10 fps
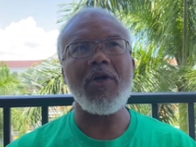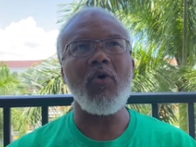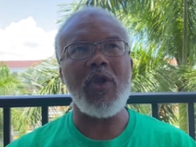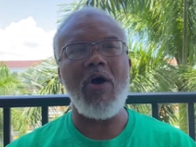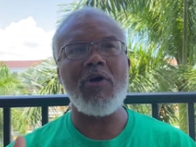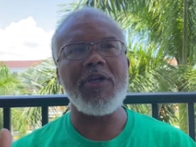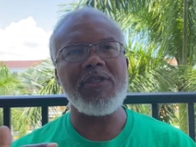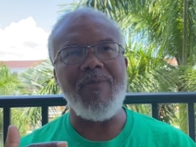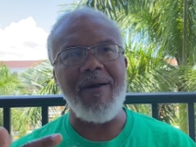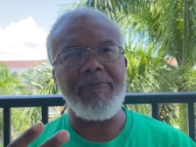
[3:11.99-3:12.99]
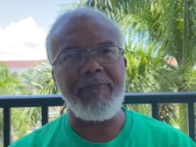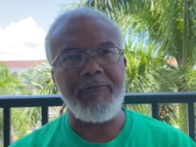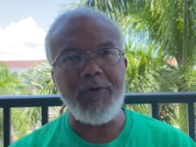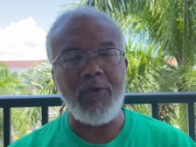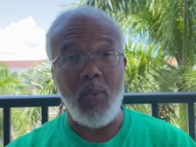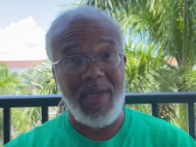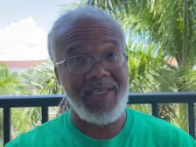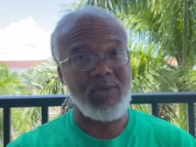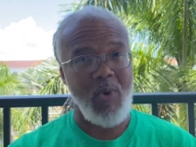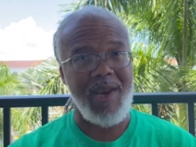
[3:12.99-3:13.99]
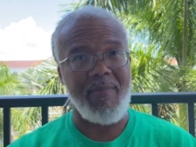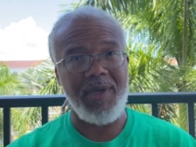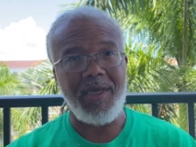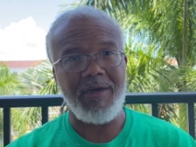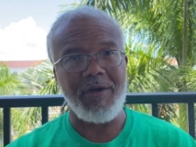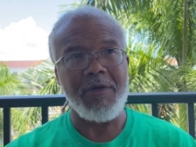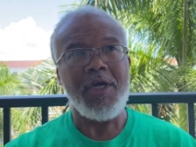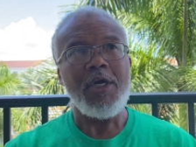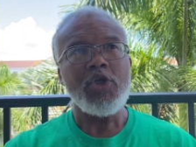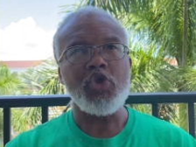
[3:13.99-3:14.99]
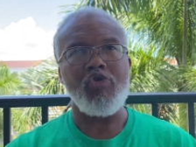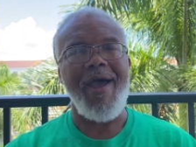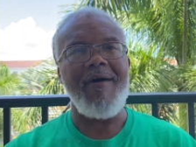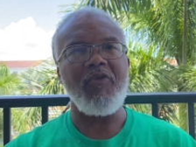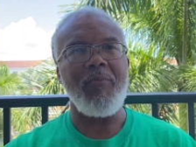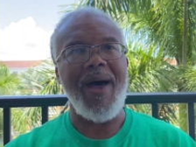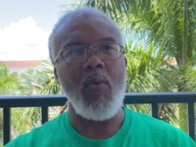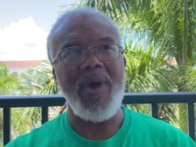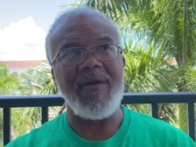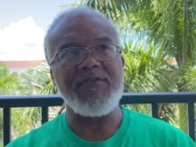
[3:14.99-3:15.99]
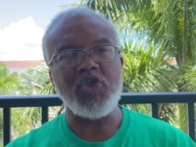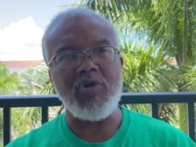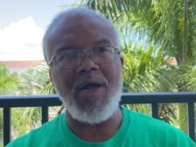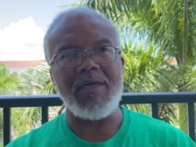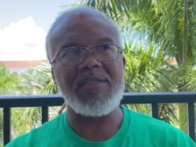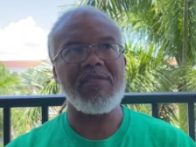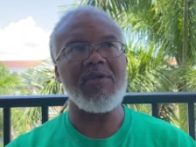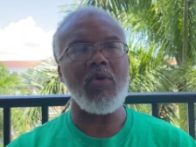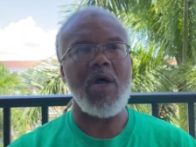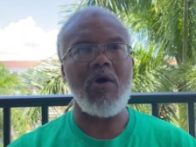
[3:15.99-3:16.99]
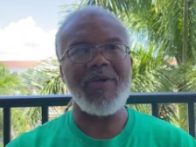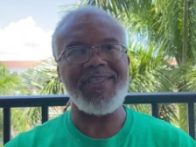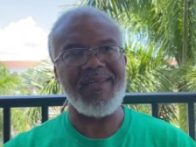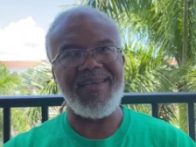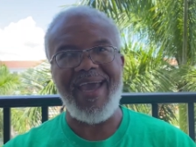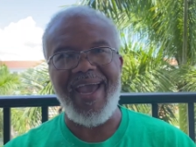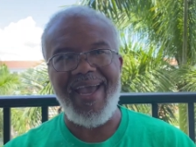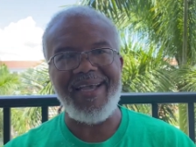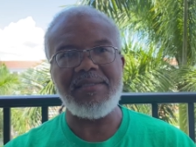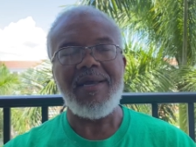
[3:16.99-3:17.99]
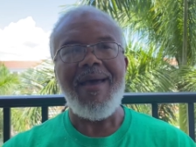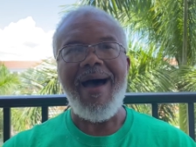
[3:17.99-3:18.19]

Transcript: No longer does my fruit, at least while I'm here, travel by way of trucks. No longer is it gas.